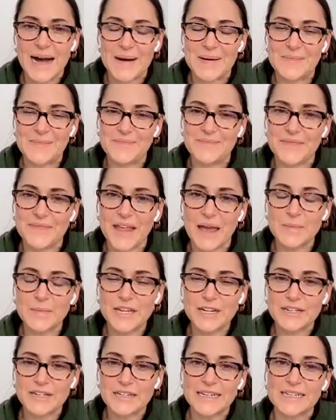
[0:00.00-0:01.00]

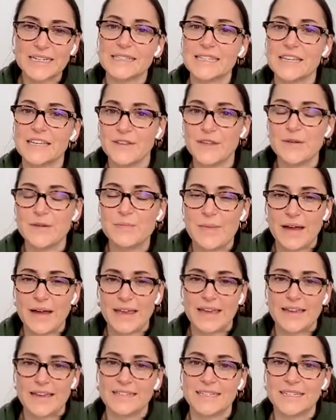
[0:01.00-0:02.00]
I'm curious if you
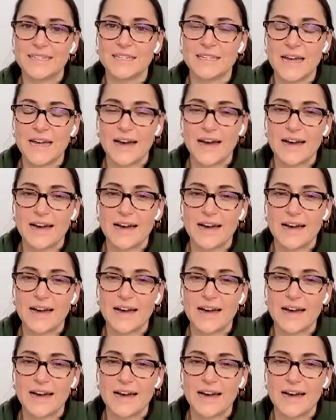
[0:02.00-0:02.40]
might,